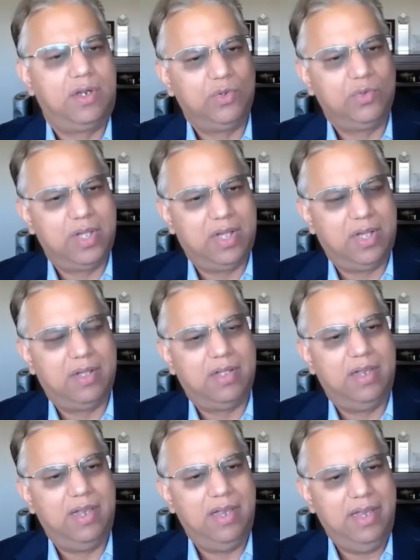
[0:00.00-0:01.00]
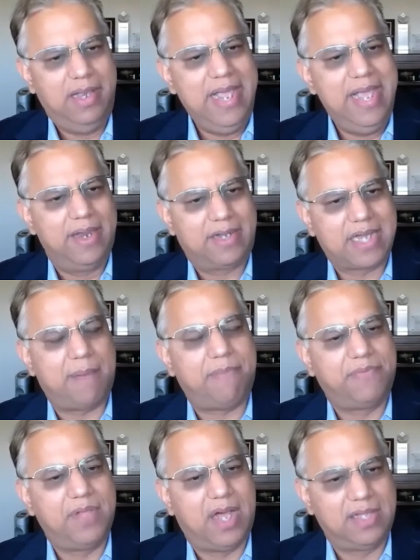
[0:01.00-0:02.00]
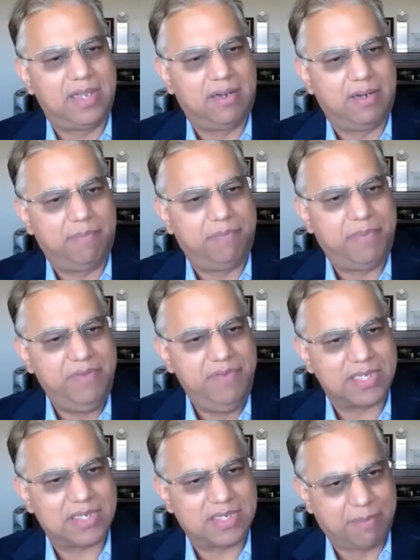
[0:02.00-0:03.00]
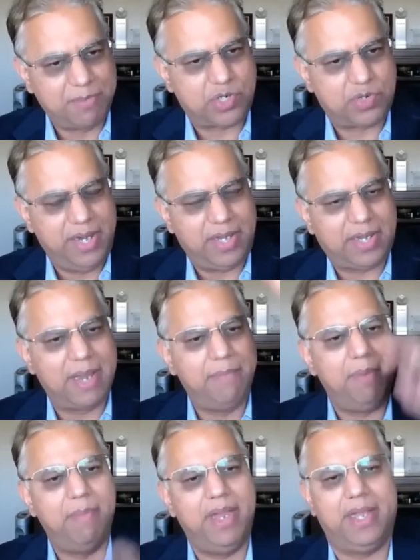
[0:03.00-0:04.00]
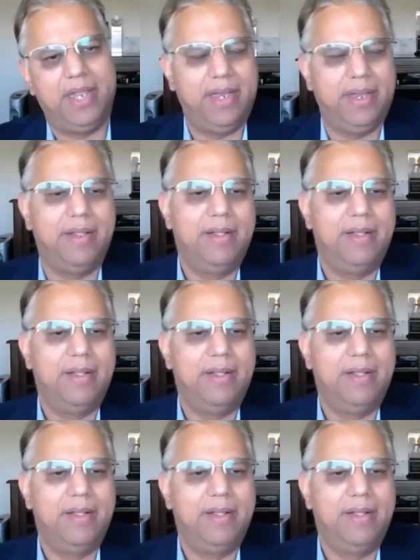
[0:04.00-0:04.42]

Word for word: to the layer top of the other previous substrate can be maintained.